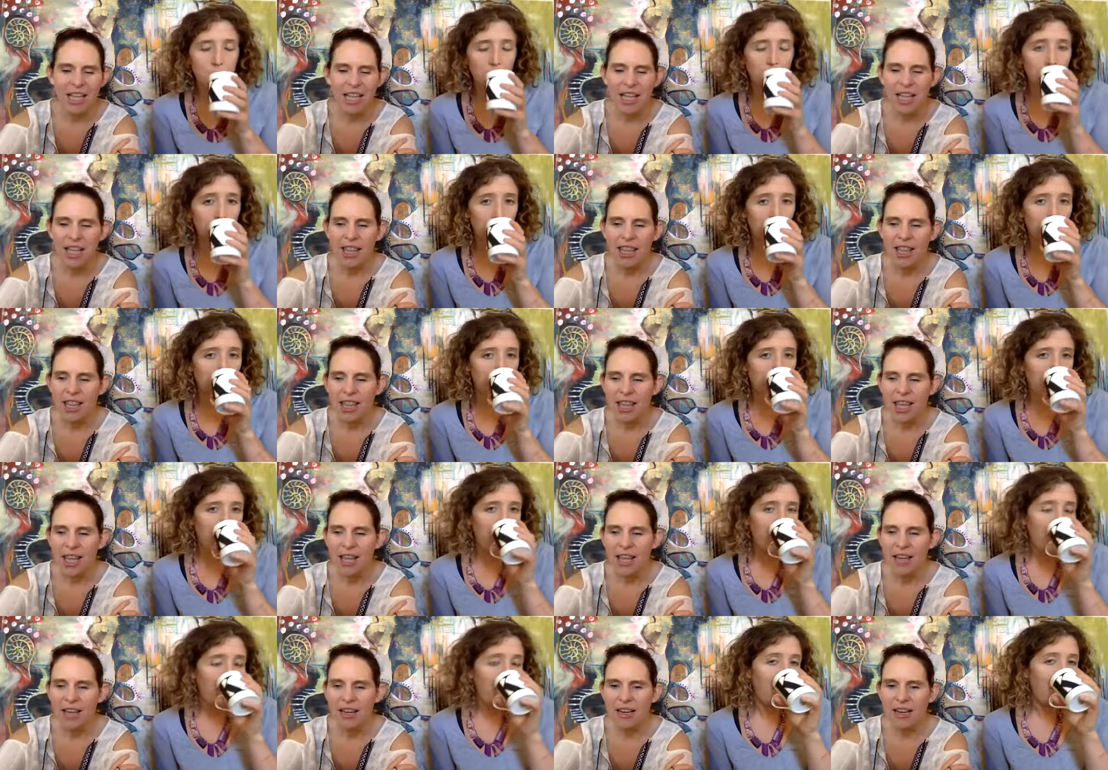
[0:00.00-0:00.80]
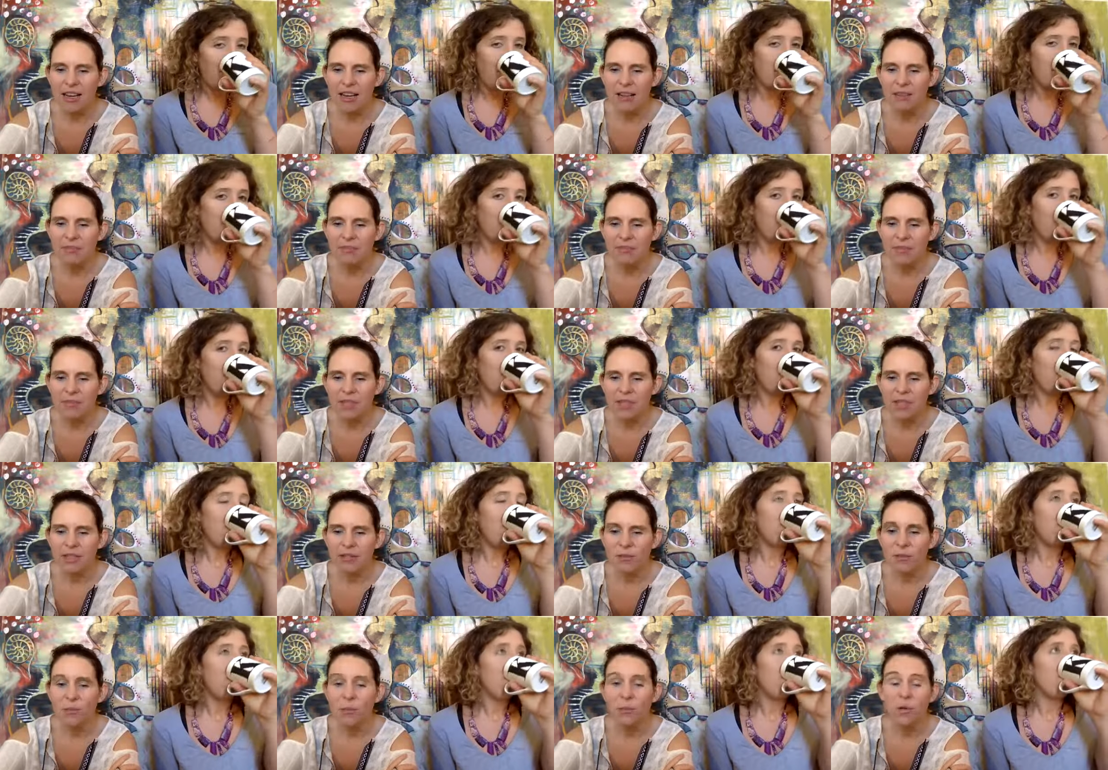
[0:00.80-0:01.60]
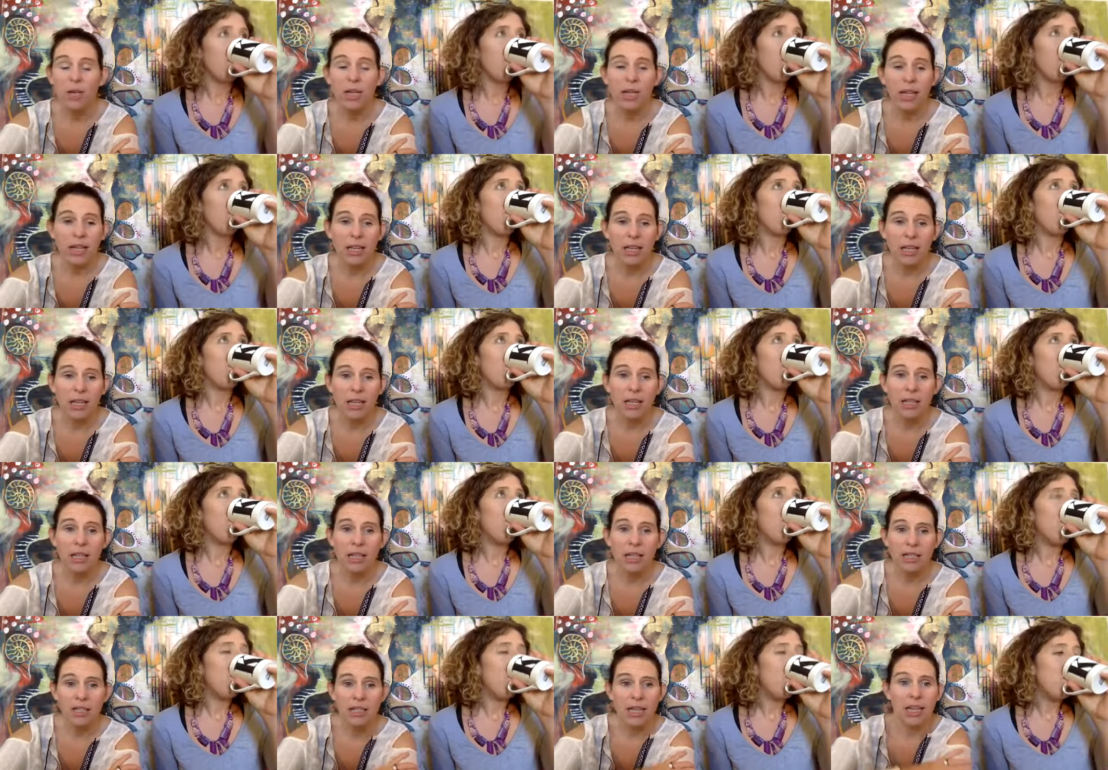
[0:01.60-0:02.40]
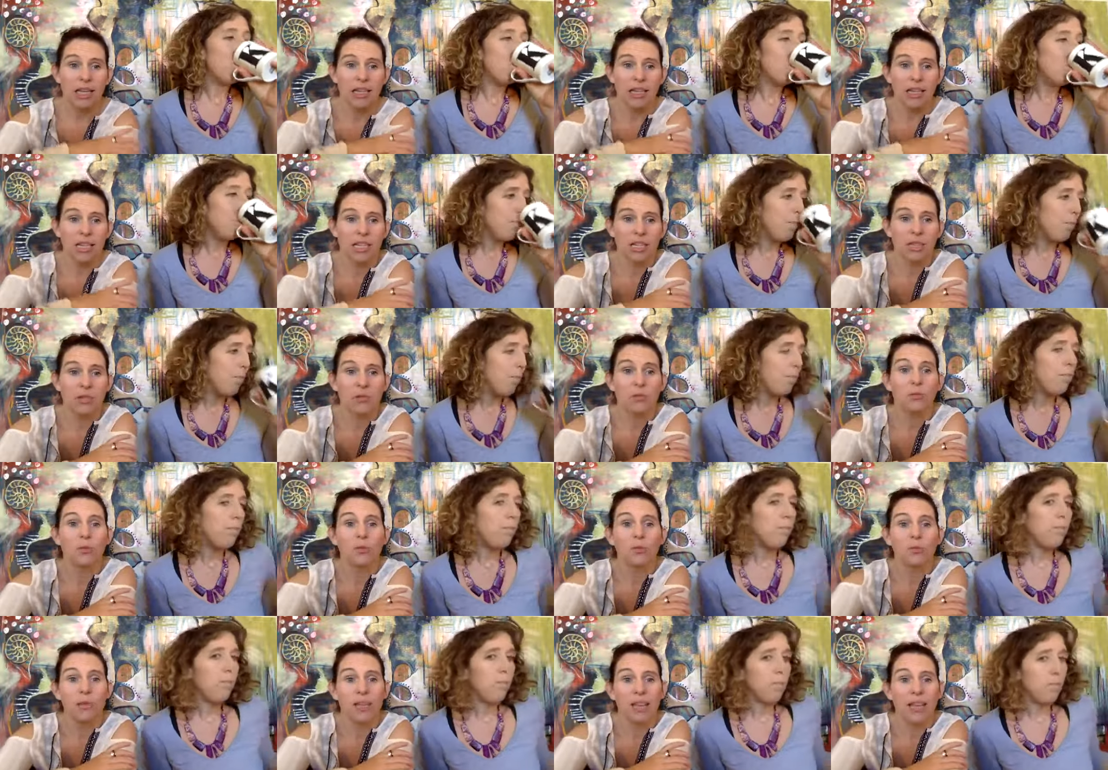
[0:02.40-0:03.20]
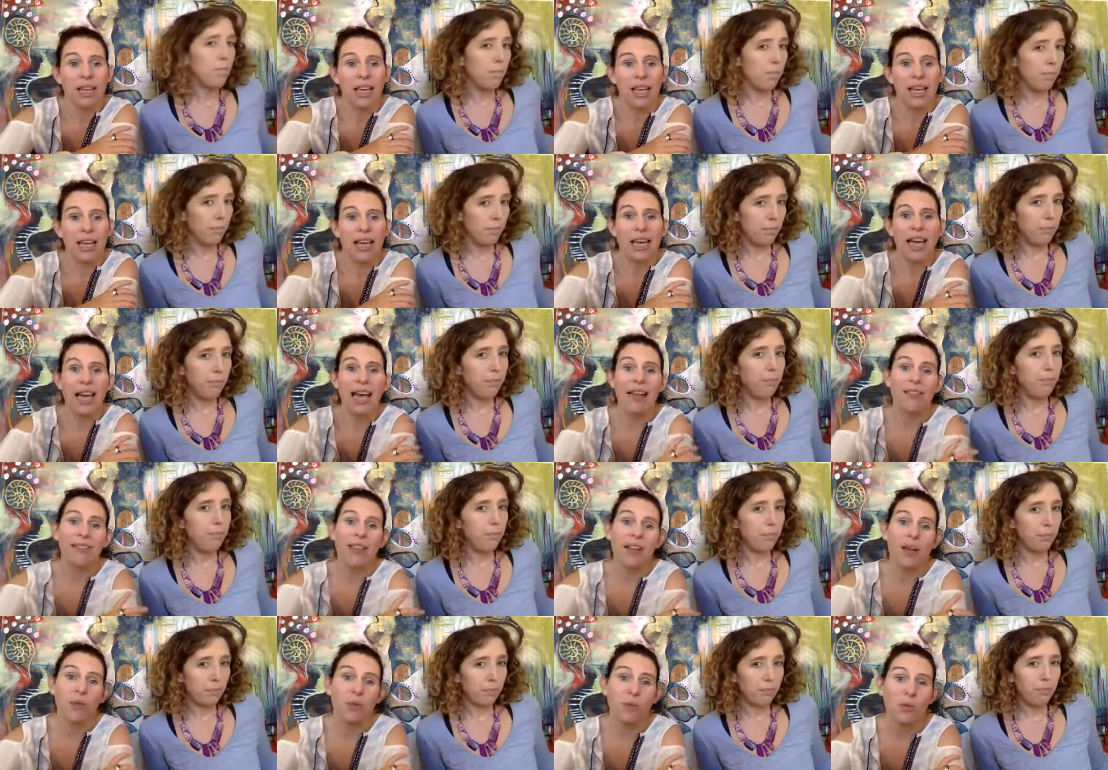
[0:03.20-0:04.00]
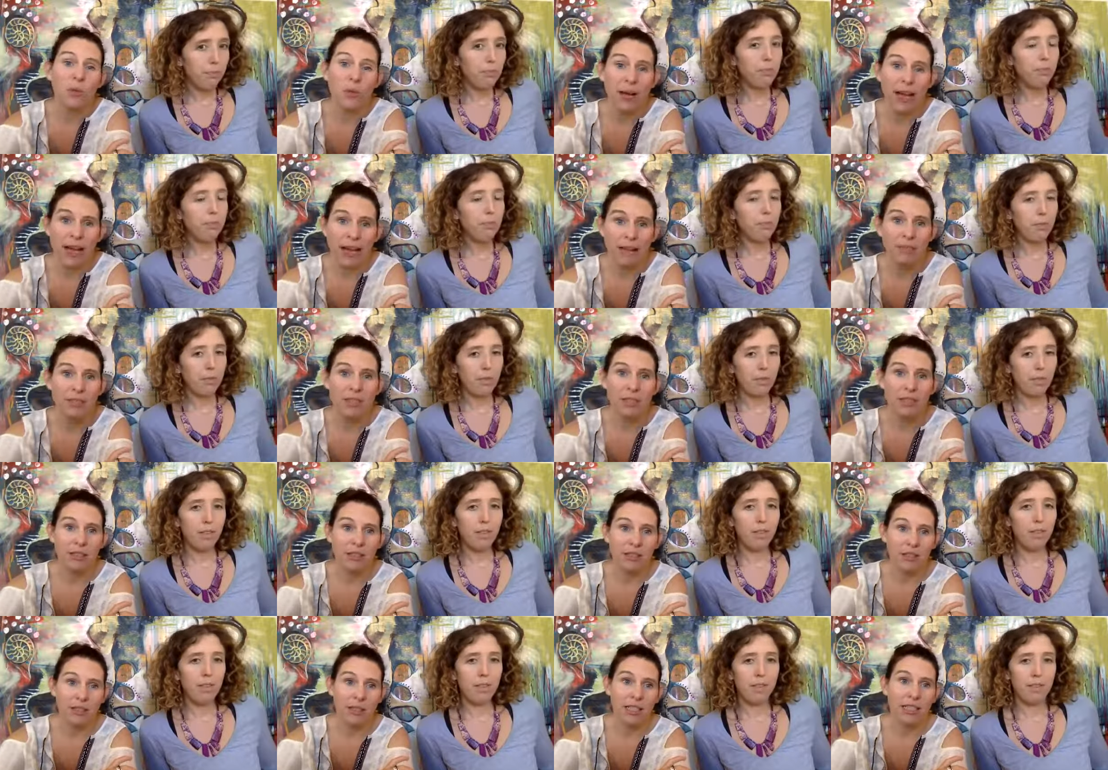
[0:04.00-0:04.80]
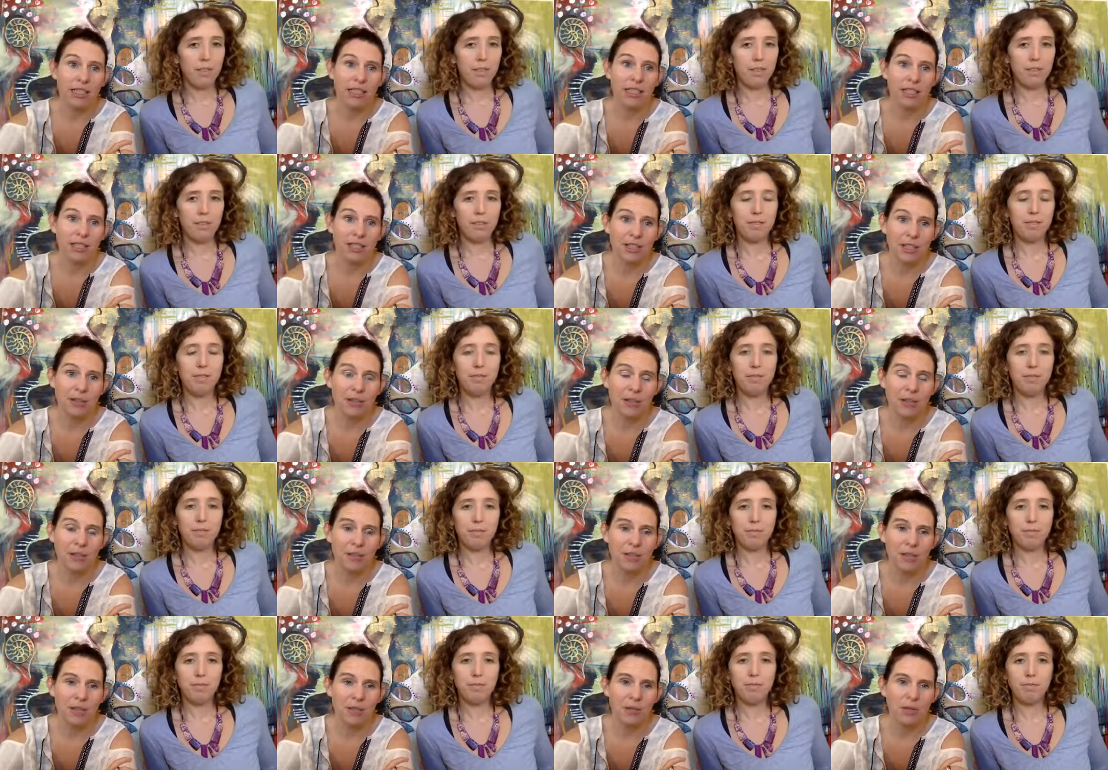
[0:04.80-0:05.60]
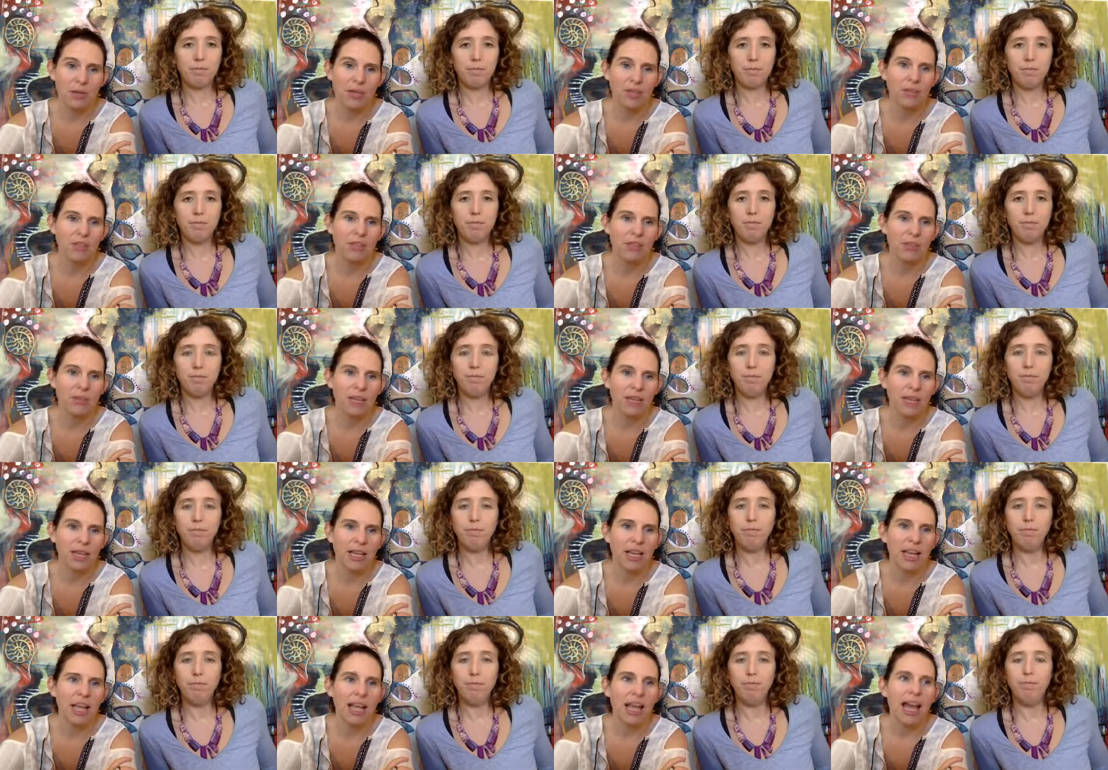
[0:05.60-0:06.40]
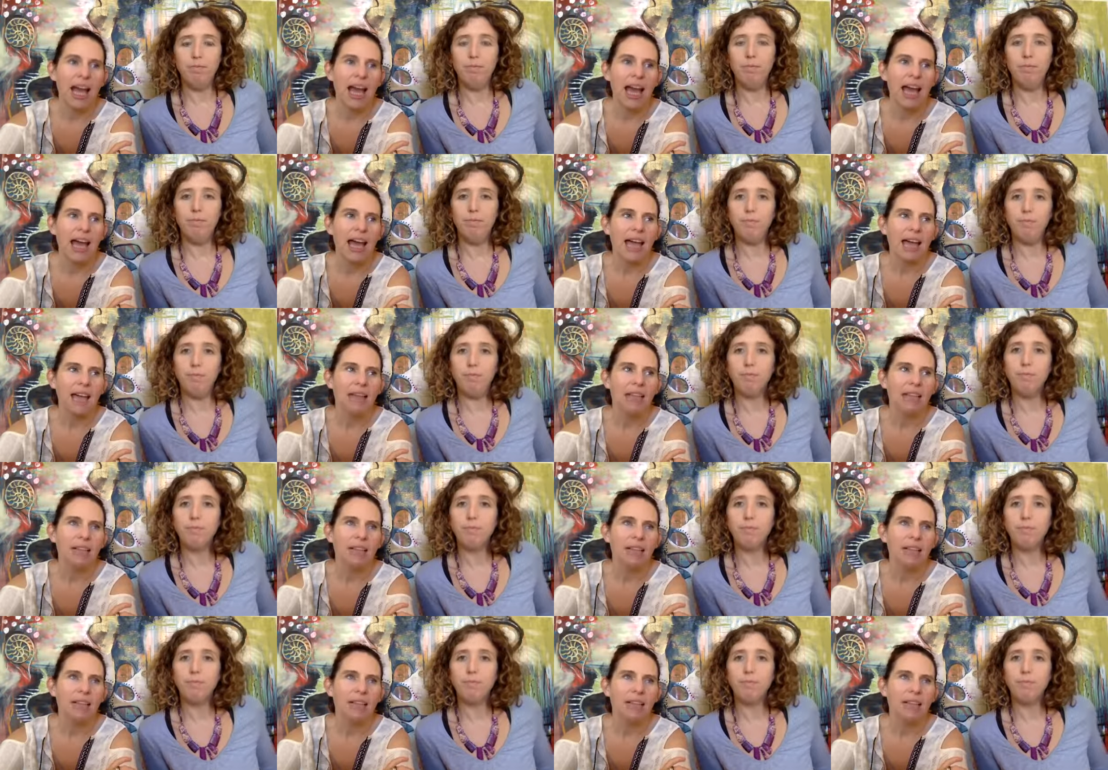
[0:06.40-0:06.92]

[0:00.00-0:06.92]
Speaker 1: mm. then weird intentions will be there, and they will absolutely show up in the way you speak. And